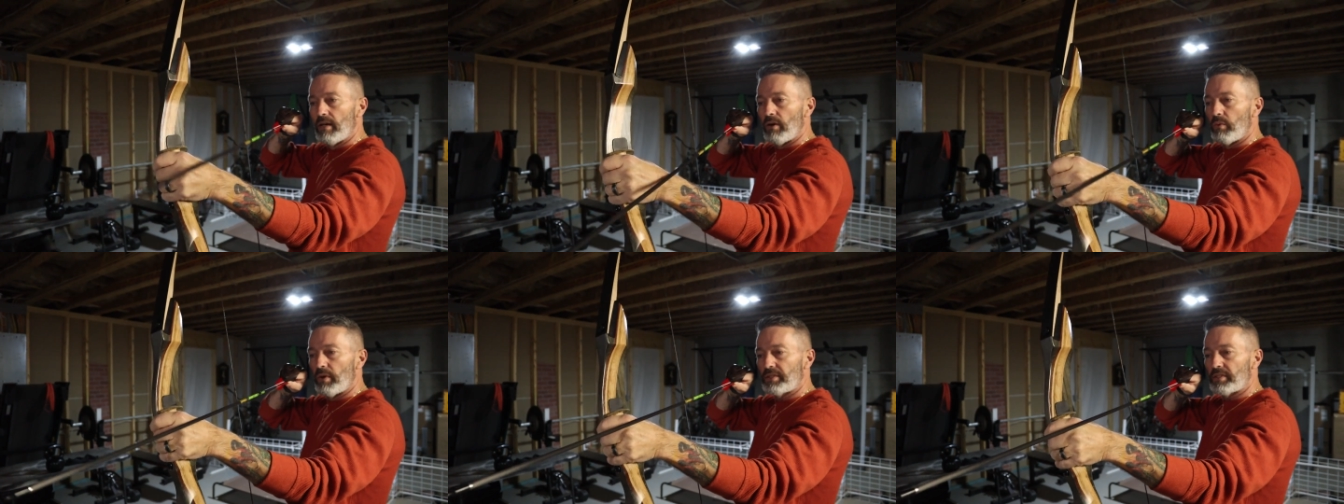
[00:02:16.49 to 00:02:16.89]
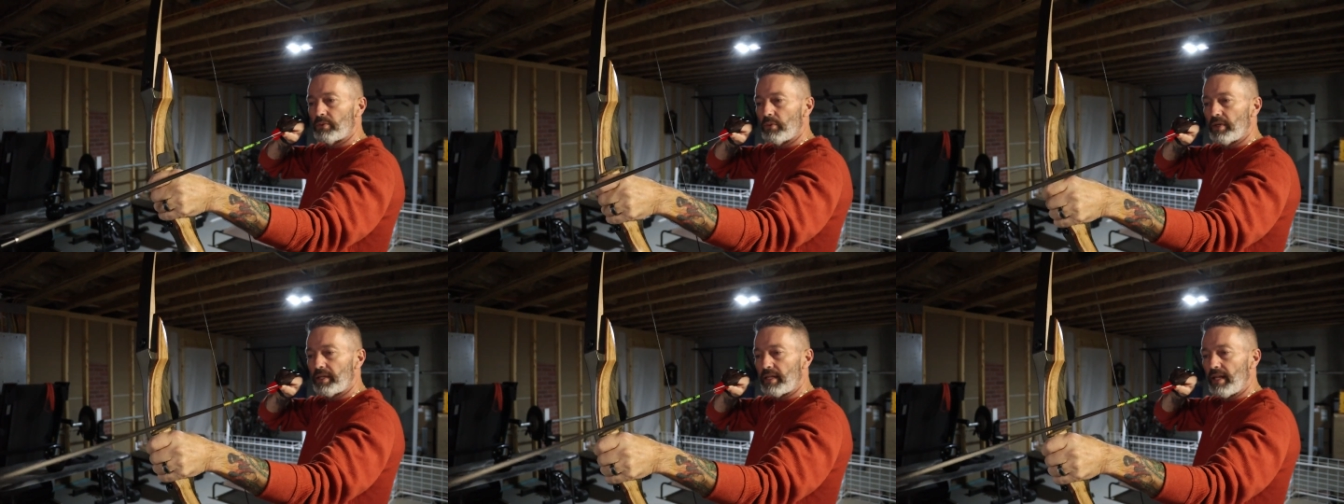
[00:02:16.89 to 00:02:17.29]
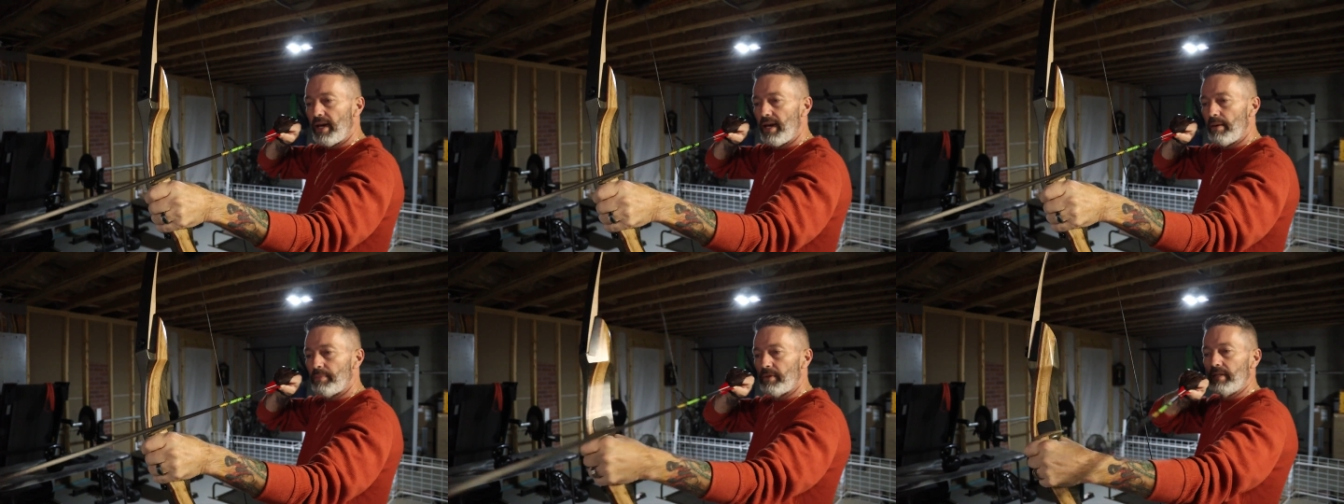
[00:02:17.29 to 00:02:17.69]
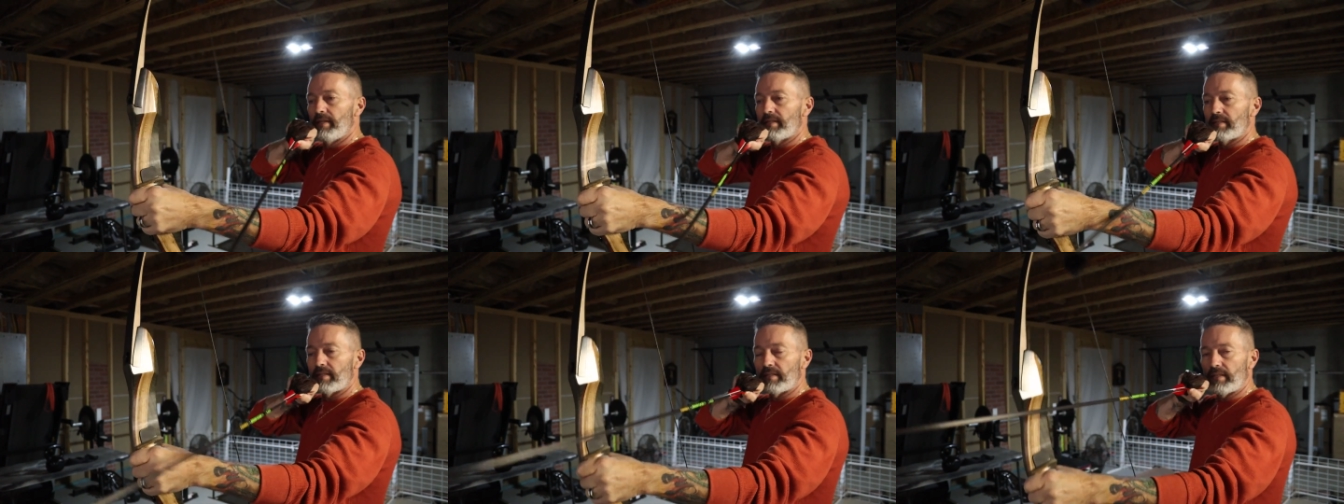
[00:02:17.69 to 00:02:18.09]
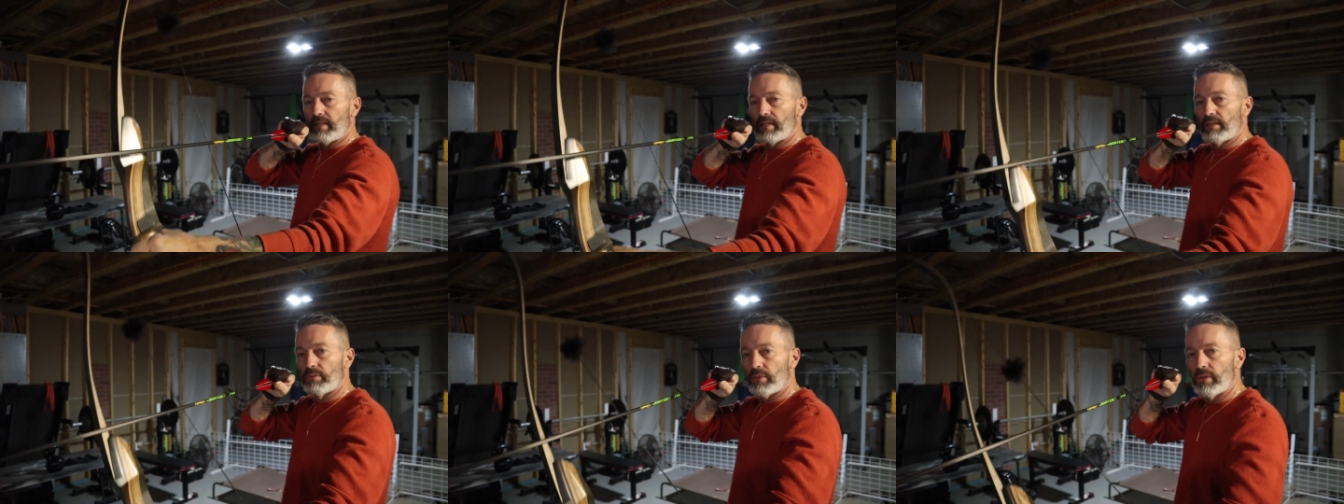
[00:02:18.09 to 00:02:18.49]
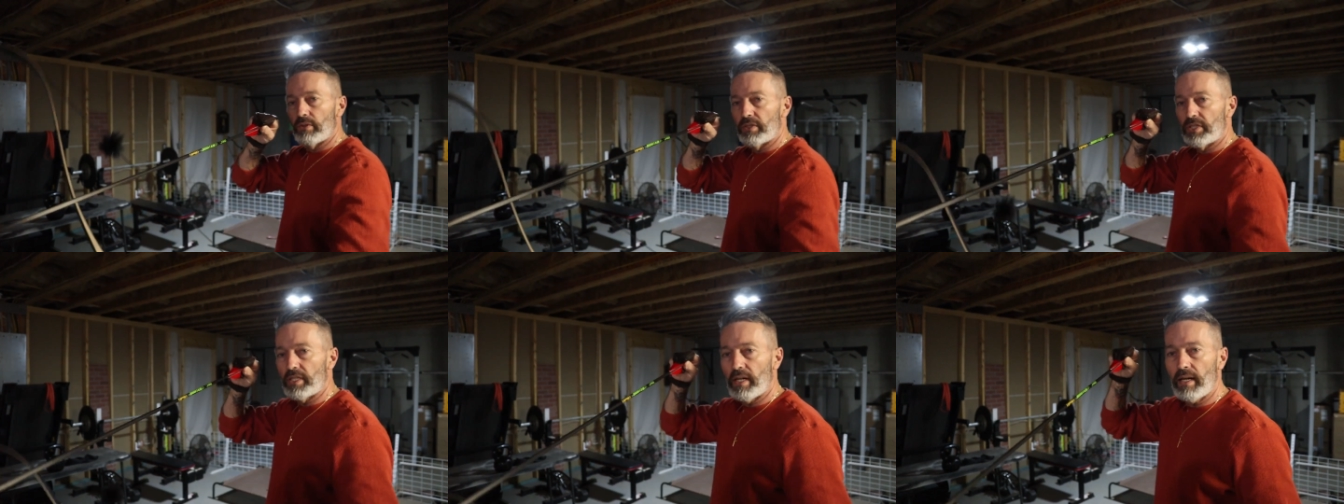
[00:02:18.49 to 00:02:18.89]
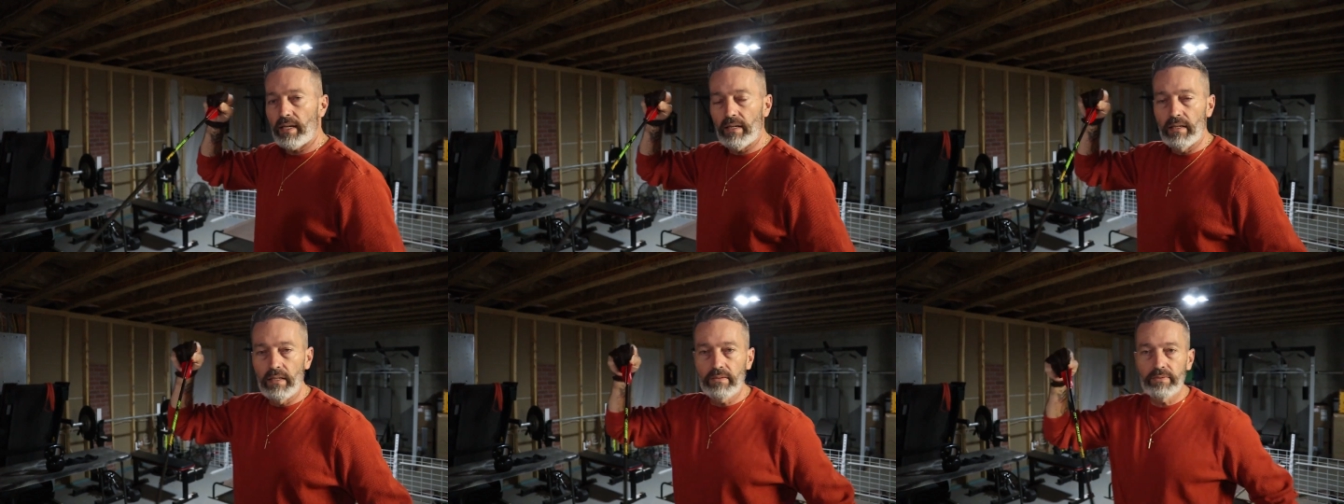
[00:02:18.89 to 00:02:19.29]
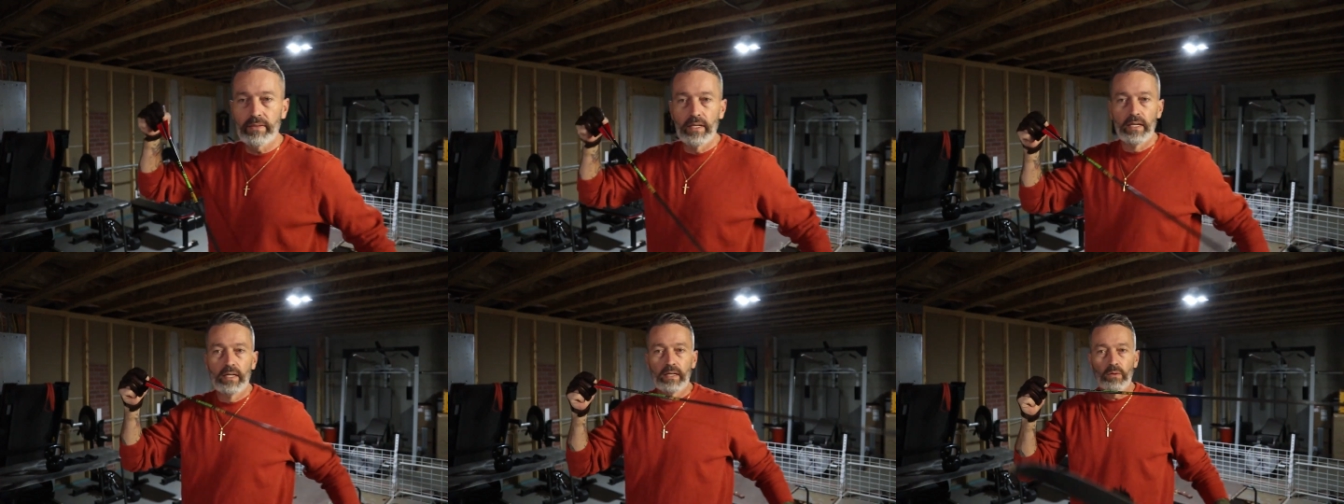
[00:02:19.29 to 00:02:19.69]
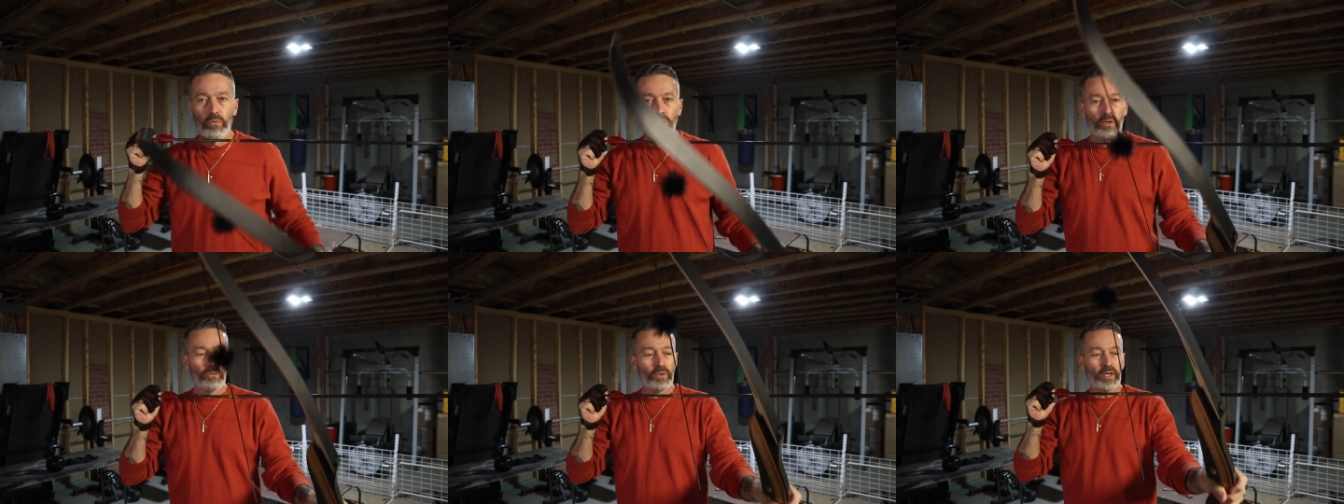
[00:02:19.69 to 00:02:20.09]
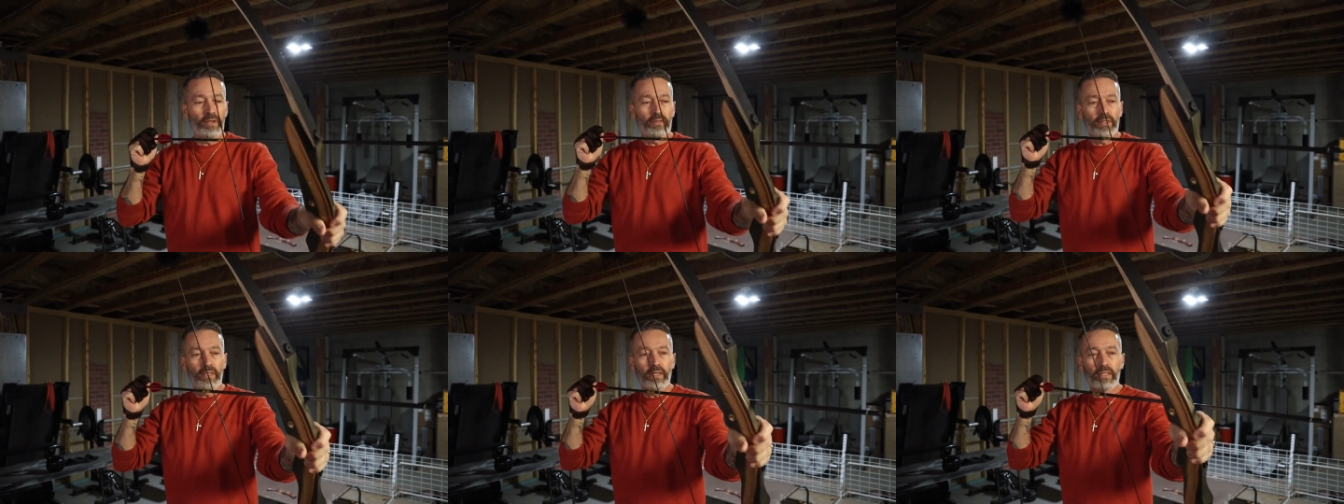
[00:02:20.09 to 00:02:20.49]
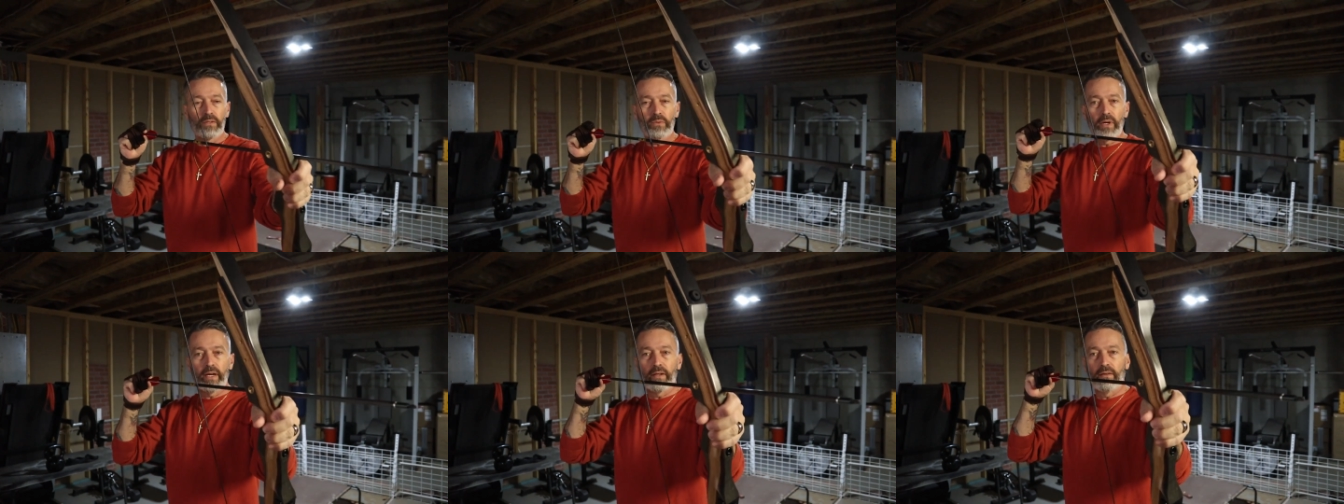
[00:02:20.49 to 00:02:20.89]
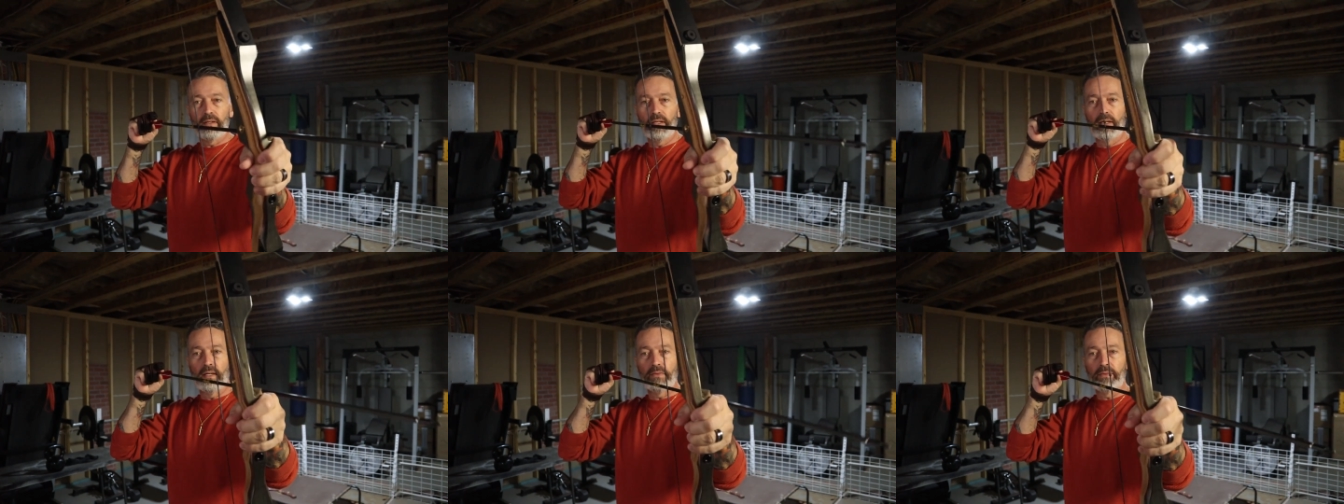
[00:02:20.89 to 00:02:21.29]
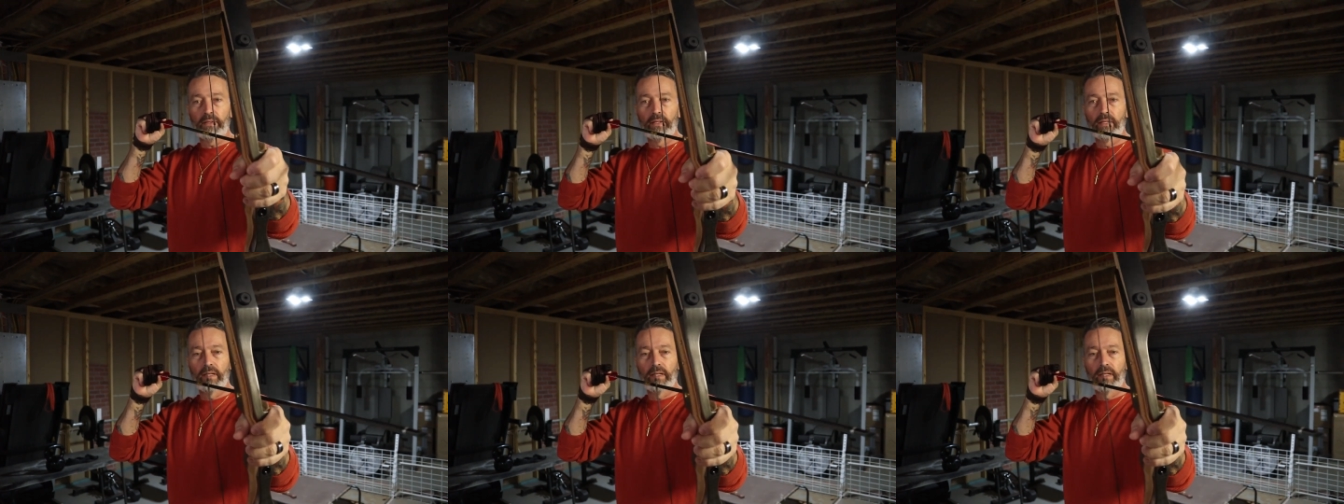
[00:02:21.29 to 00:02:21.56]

what could happen is it could throw the shot off one way or the other, right or left.